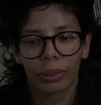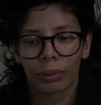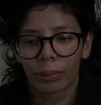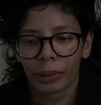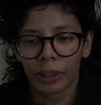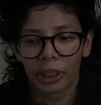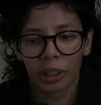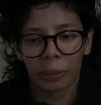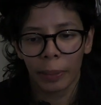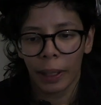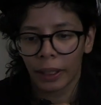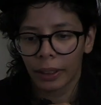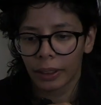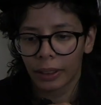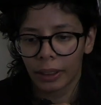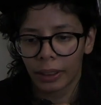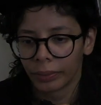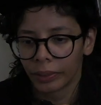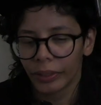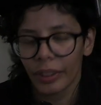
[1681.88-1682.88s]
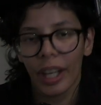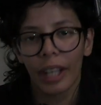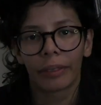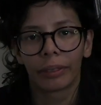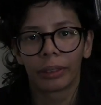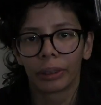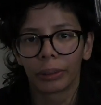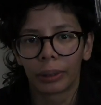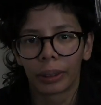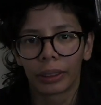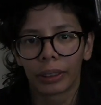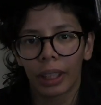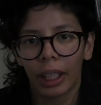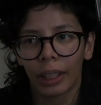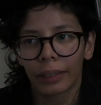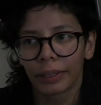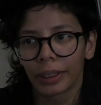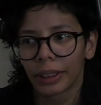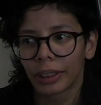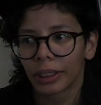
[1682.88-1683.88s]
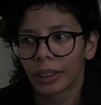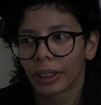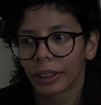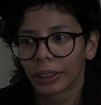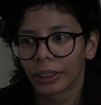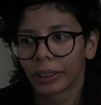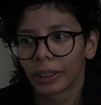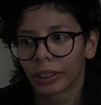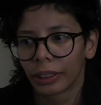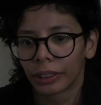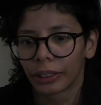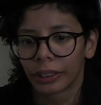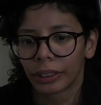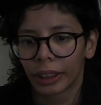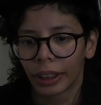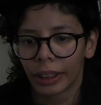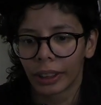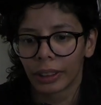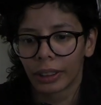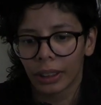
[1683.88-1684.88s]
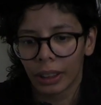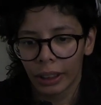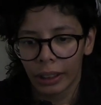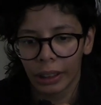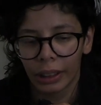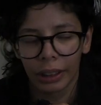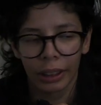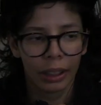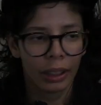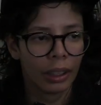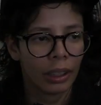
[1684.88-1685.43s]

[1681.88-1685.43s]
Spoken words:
respect everyone. Obviously, you're gonna learn things like,